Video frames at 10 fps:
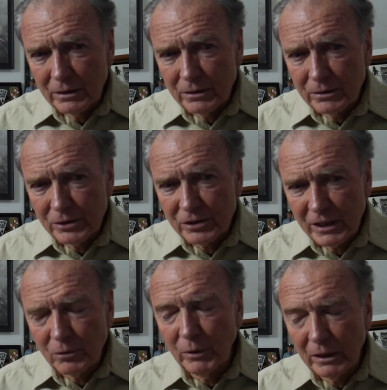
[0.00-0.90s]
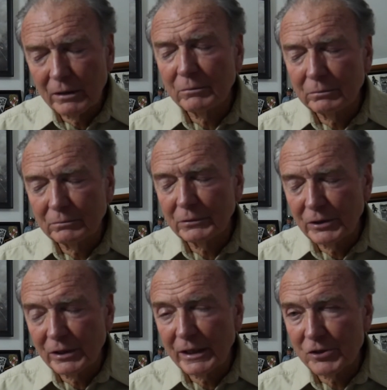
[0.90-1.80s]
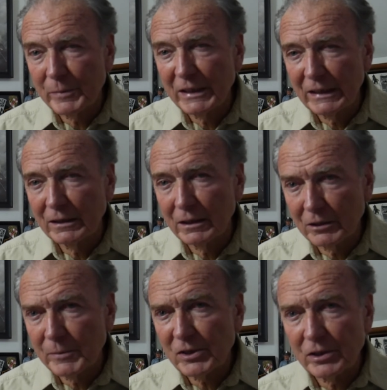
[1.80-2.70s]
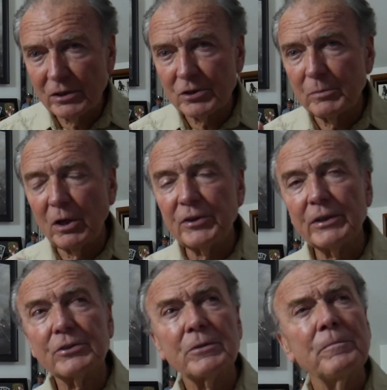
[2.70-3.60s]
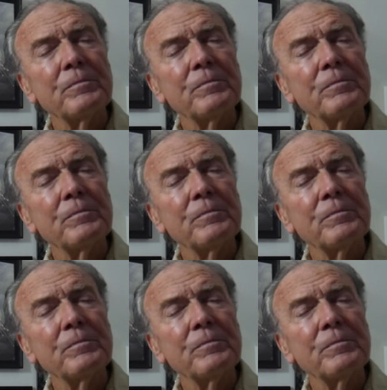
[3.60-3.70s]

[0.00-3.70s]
just think, where could things be hidden, especially the small things?